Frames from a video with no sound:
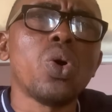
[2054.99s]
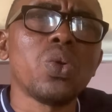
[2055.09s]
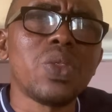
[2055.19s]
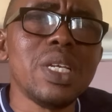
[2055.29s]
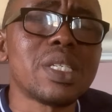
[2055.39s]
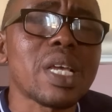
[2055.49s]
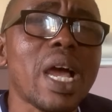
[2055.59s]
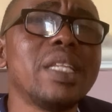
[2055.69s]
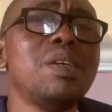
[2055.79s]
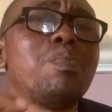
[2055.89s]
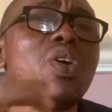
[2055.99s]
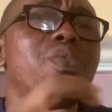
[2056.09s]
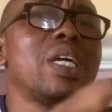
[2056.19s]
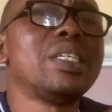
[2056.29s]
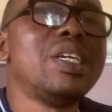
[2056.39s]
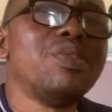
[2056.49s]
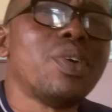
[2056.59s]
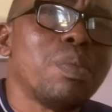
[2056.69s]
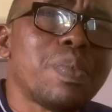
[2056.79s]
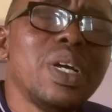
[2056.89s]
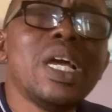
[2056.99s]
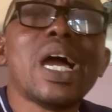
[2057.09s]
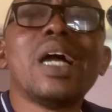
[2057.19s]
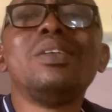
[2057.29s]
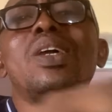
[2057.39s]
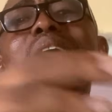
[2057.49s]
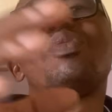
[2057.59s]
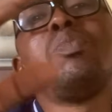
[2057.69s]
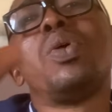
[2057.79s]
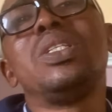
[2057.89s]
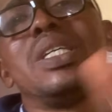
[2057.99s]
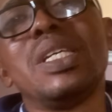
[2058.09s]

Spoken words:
all things and the prophet give up and everybody